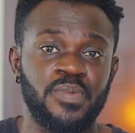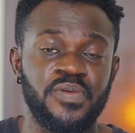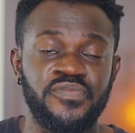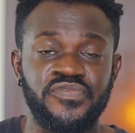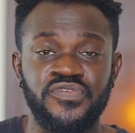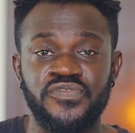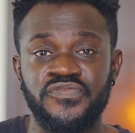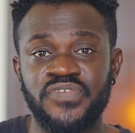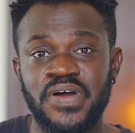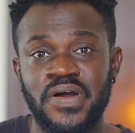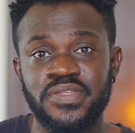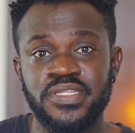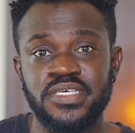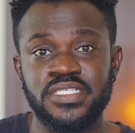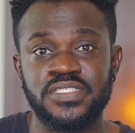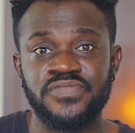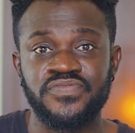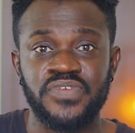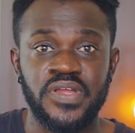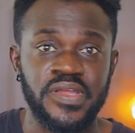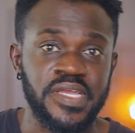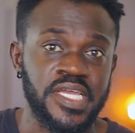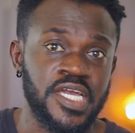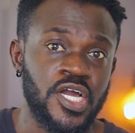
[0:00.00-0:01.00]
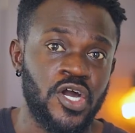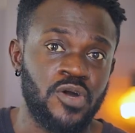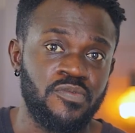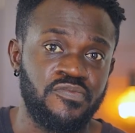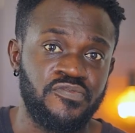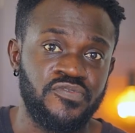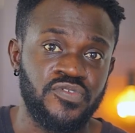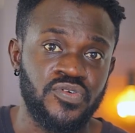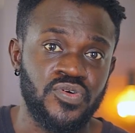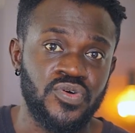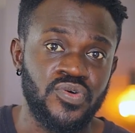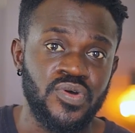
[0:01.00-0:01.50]
up if you found this very
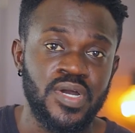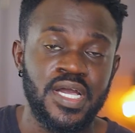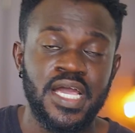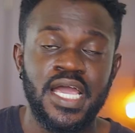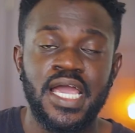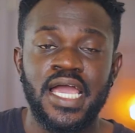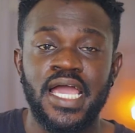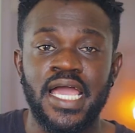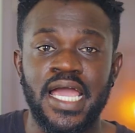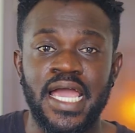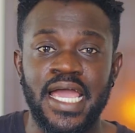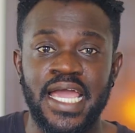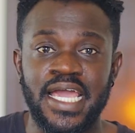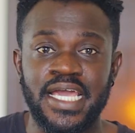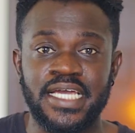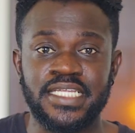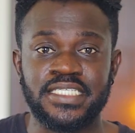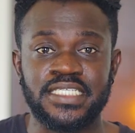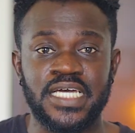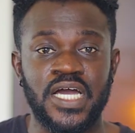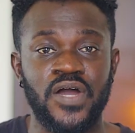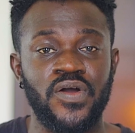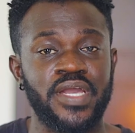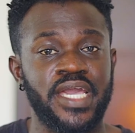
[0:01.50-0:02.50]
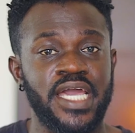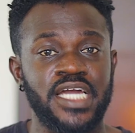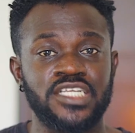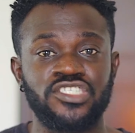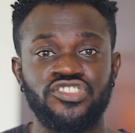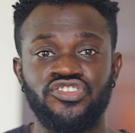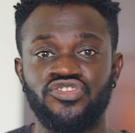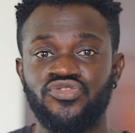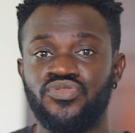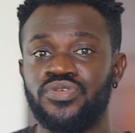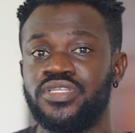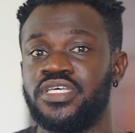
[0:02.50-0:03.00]
helpful, and I'll
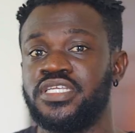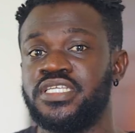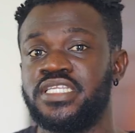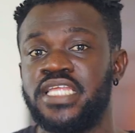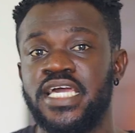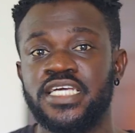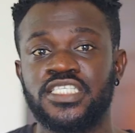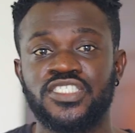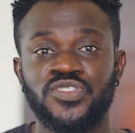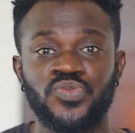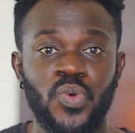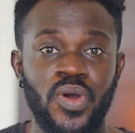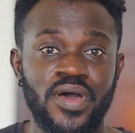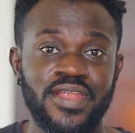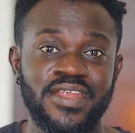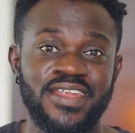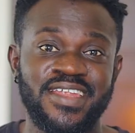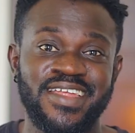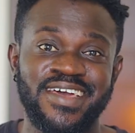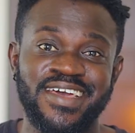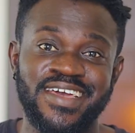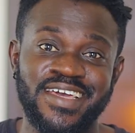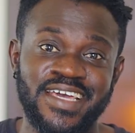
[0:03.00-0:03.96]
catch you in the next one.